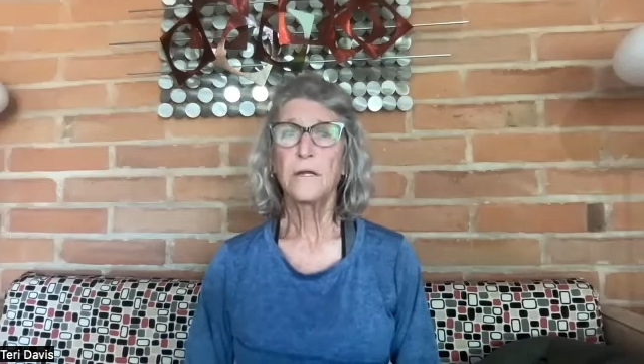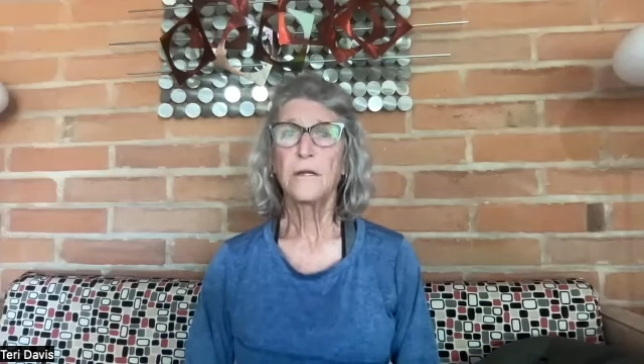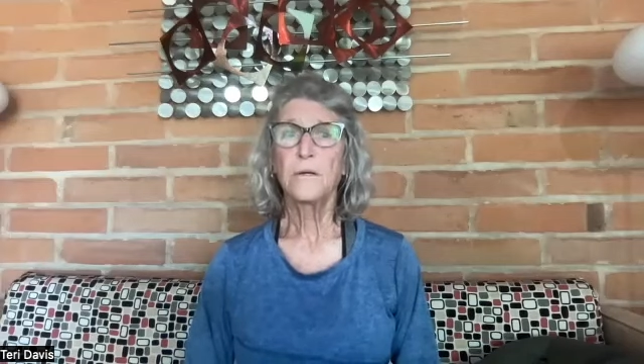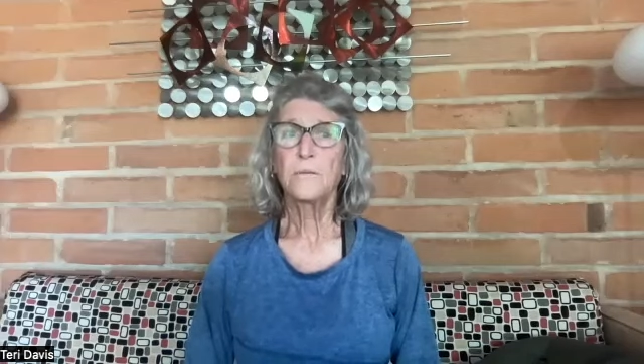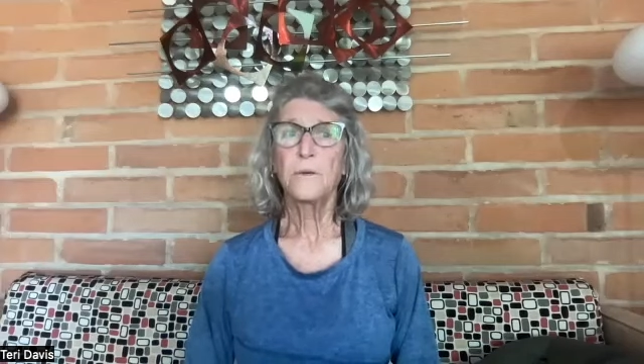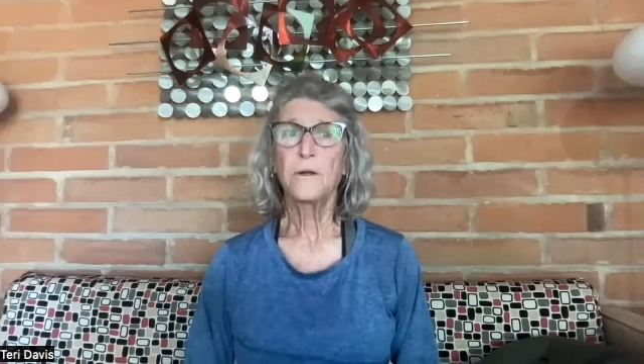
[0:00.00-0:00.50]

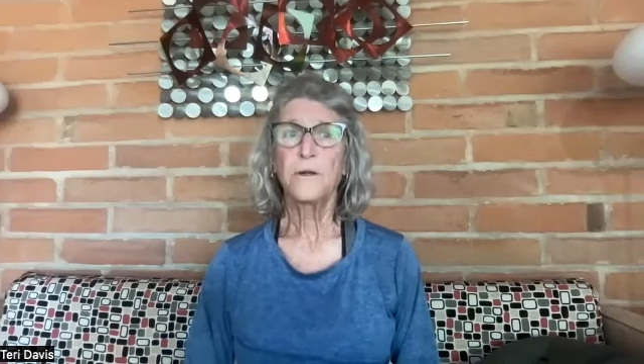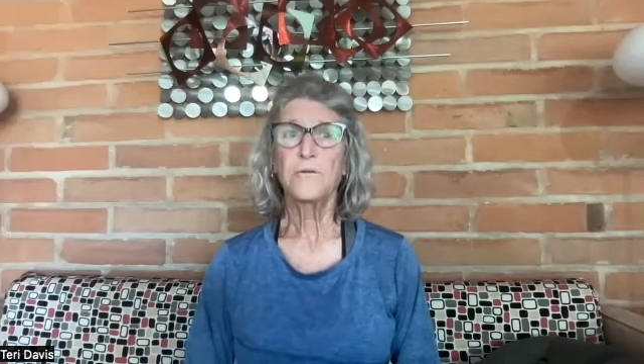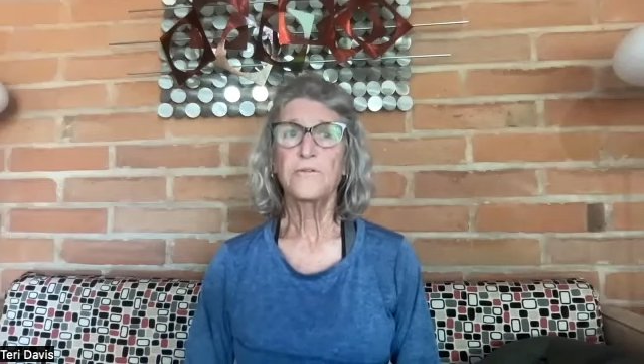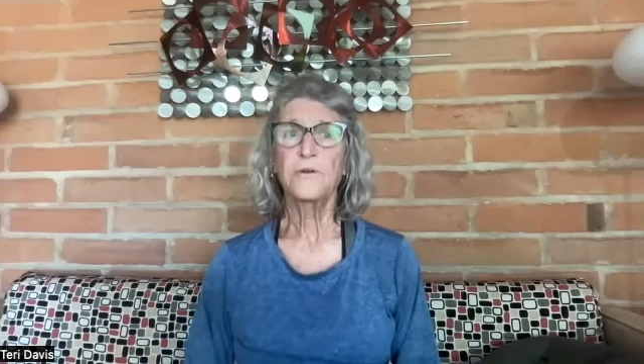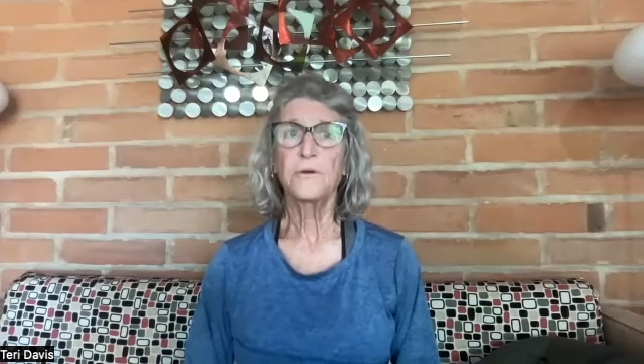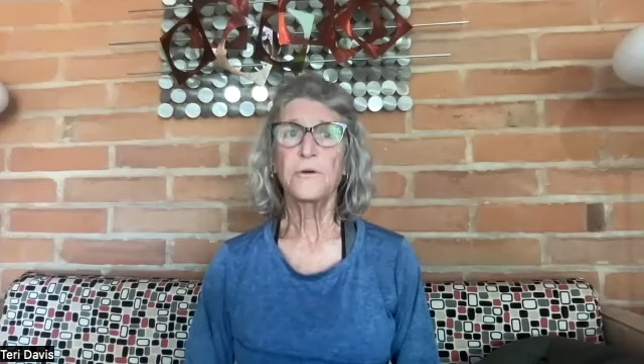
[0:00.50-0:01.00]
but
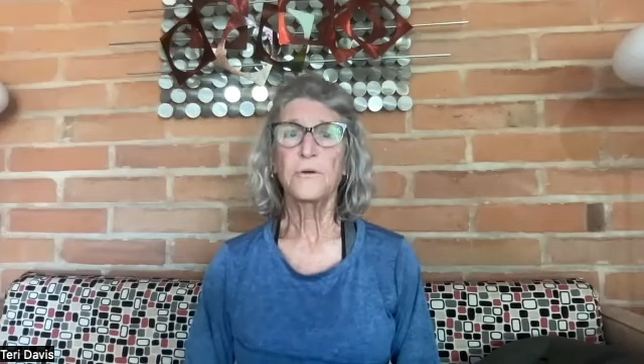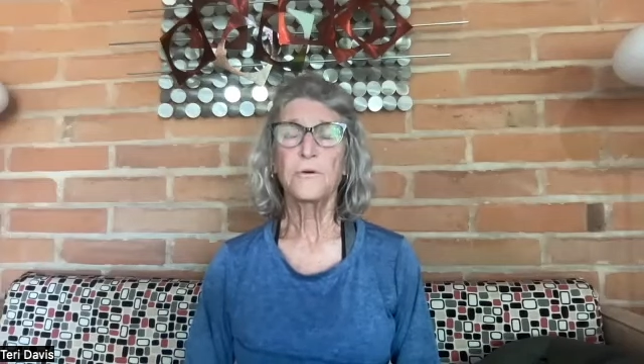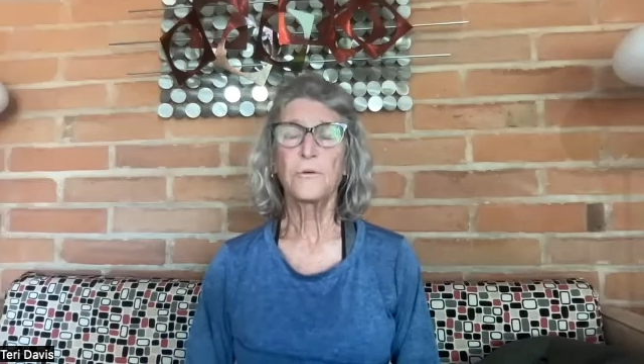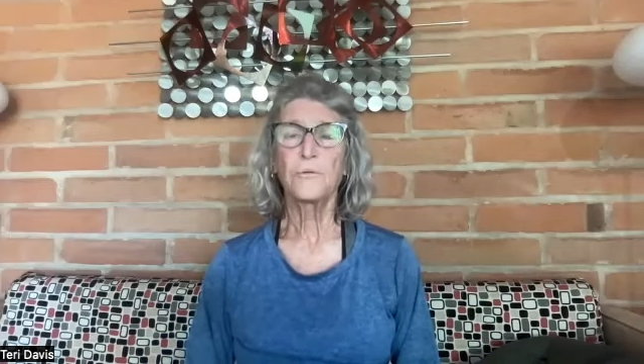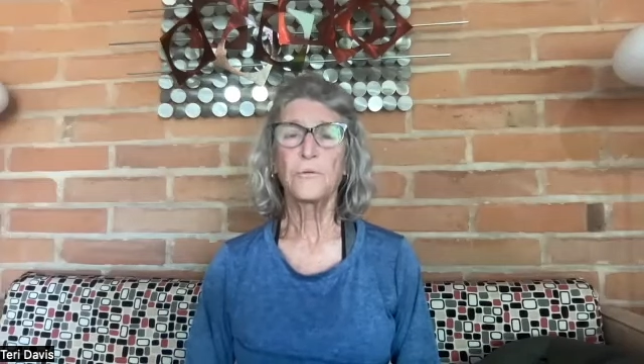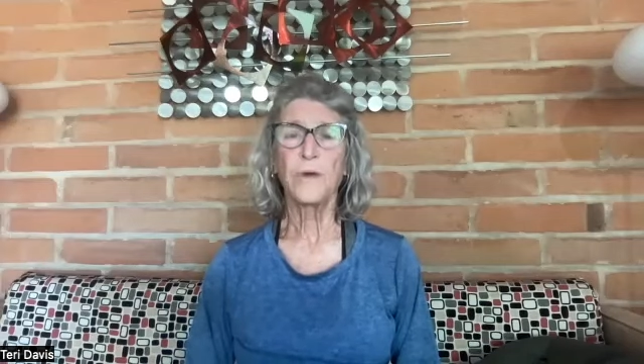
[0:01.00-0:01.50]

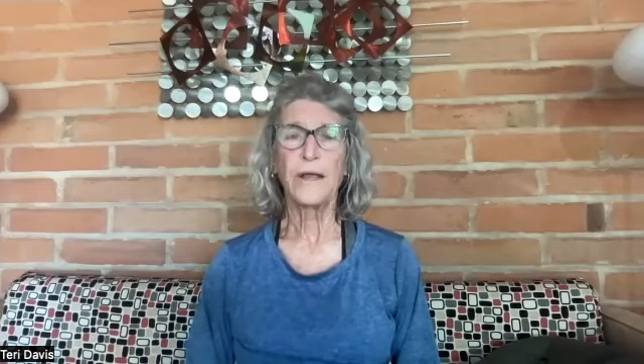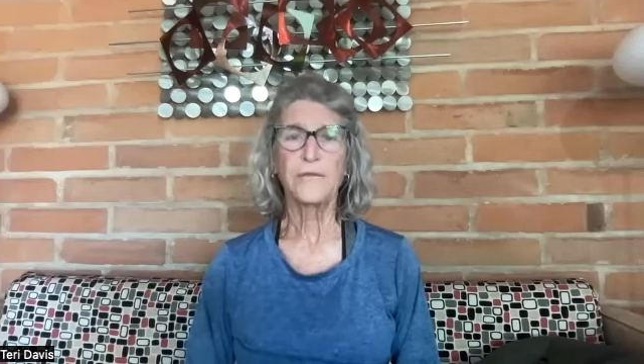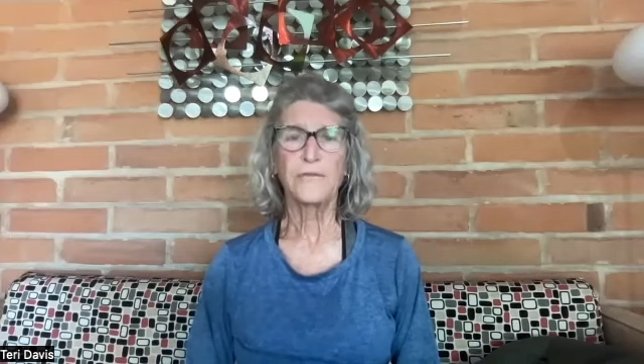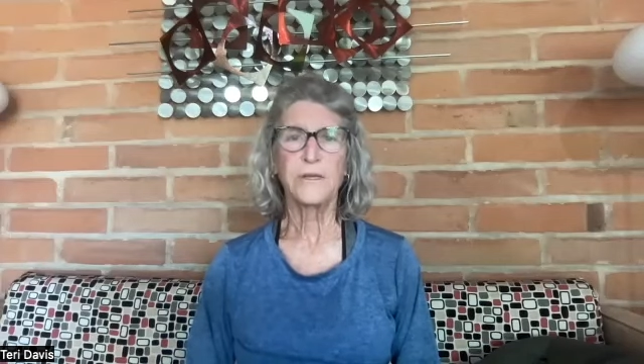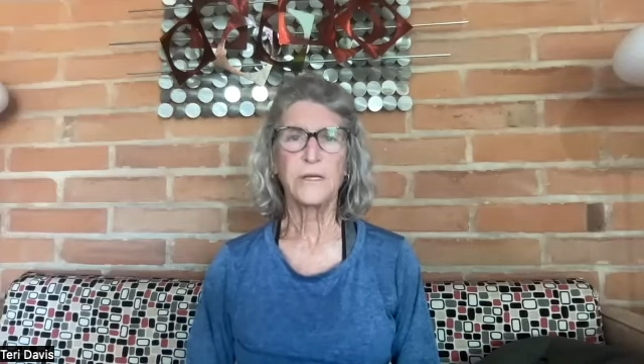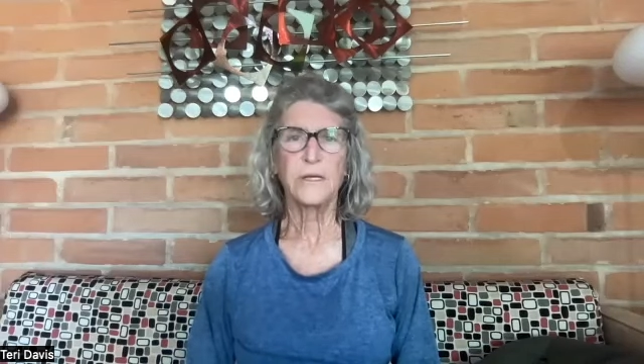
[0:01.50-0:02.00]
also
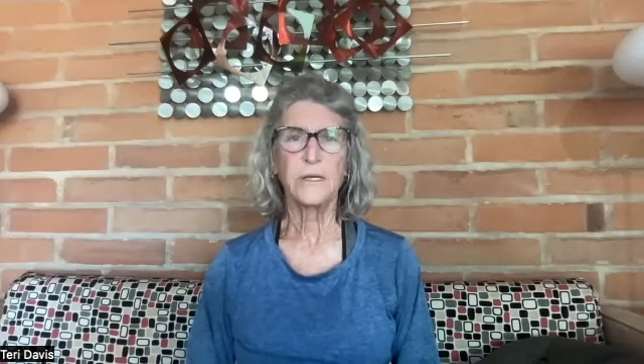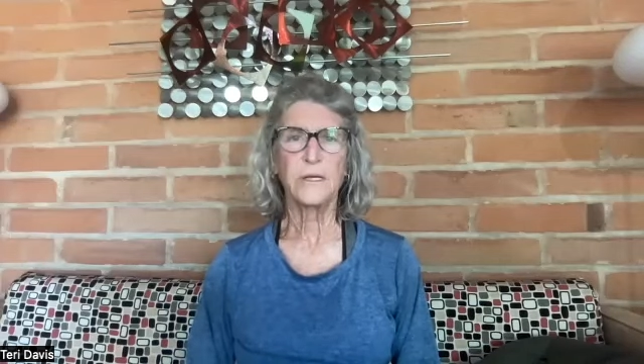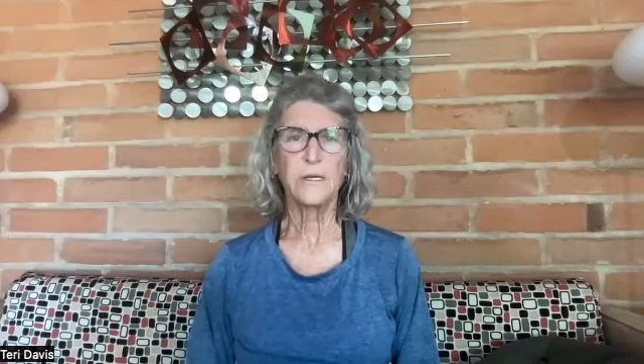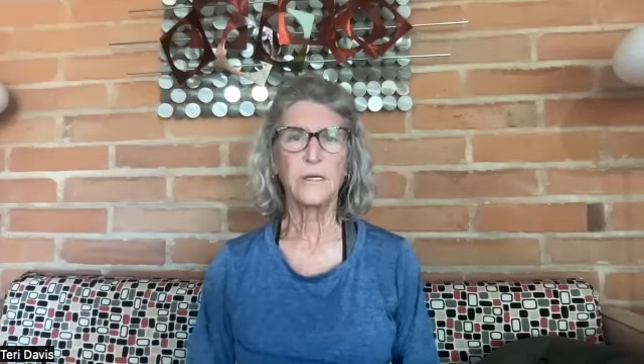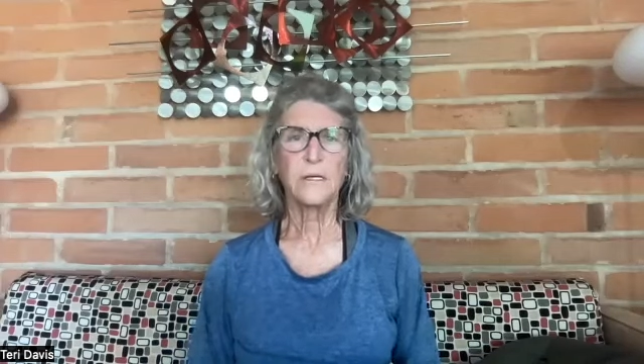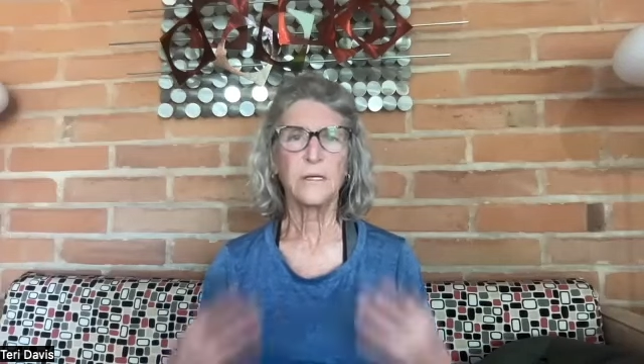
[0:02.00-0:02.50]

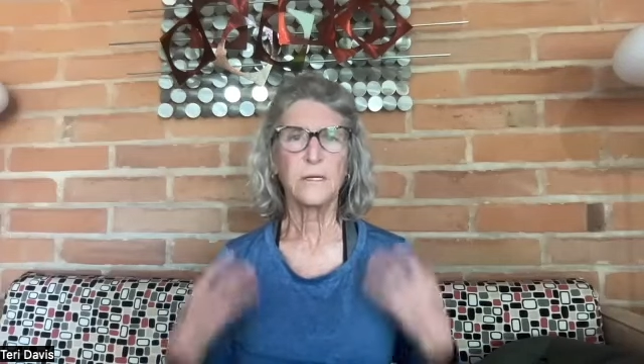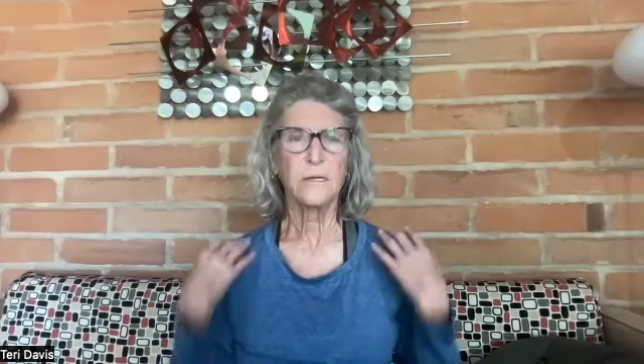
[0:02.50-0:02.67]
resting